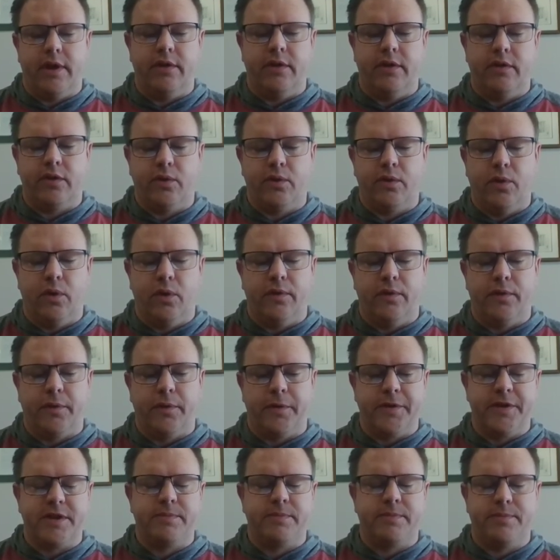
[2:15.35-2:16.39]
the school
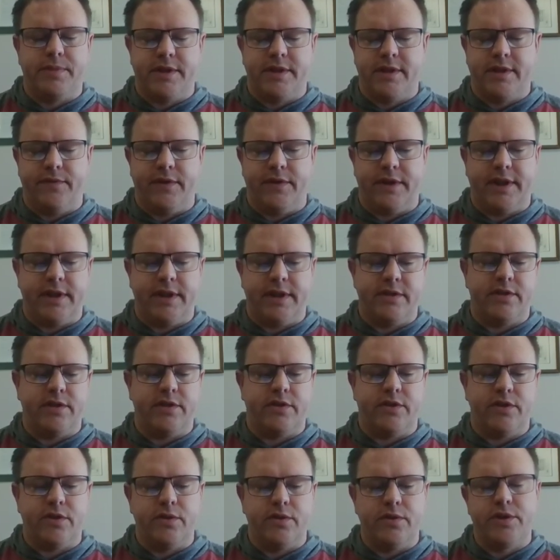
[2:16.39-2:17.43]
for a specific
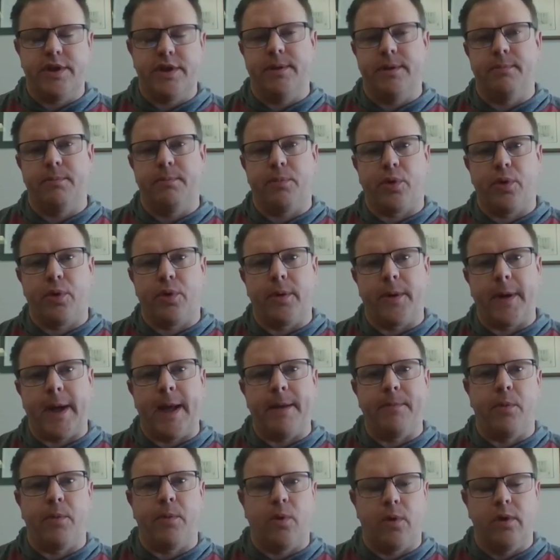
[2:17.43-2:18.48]
institution,
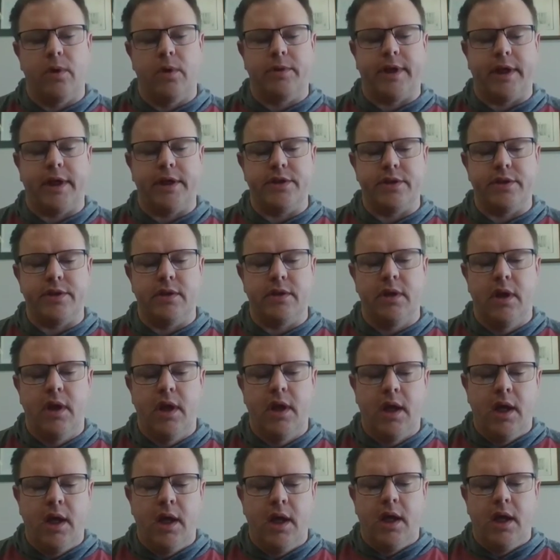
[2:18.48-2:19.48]
program, or location.